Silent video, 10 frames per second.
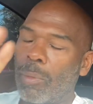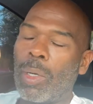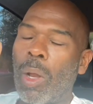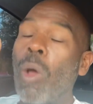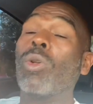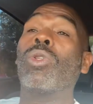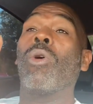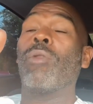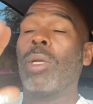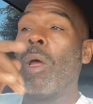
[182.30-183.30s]
long
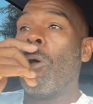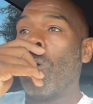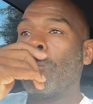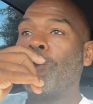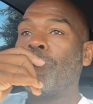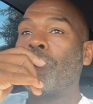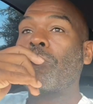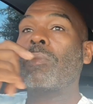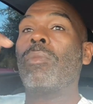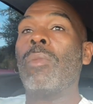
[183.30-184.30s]
story long,
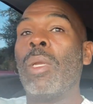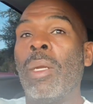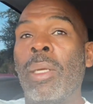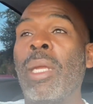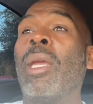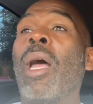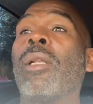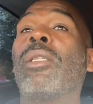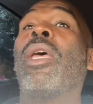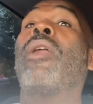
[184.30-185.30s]

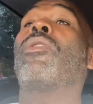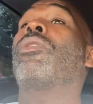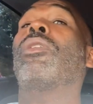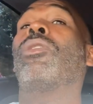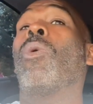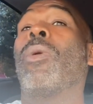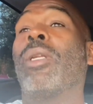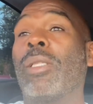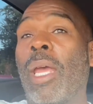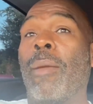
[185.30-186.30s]
Deion Sanders is doing the
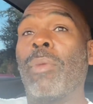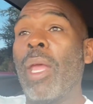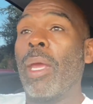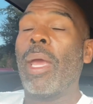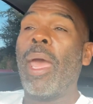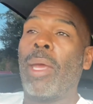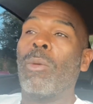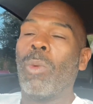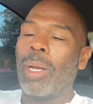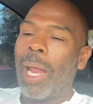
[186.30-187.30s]
same thing. Hey,
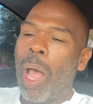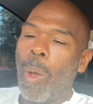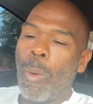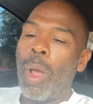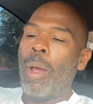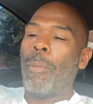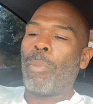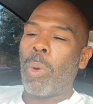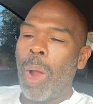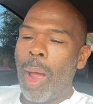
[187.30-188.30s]
without
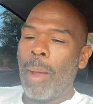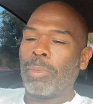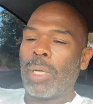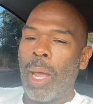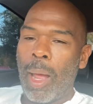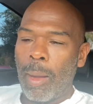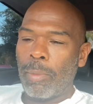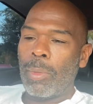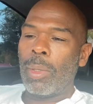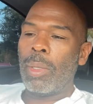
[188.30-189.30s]
prime time,
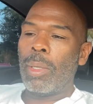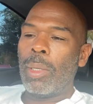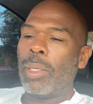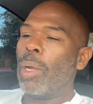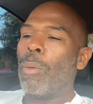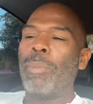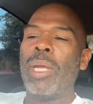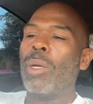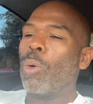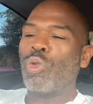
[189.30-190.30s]
there'll
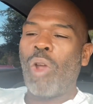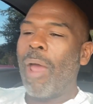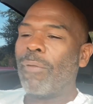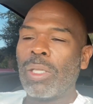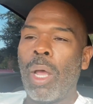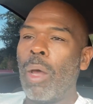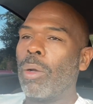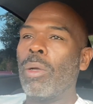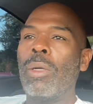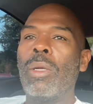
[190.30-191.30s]
be no Travis Hunter.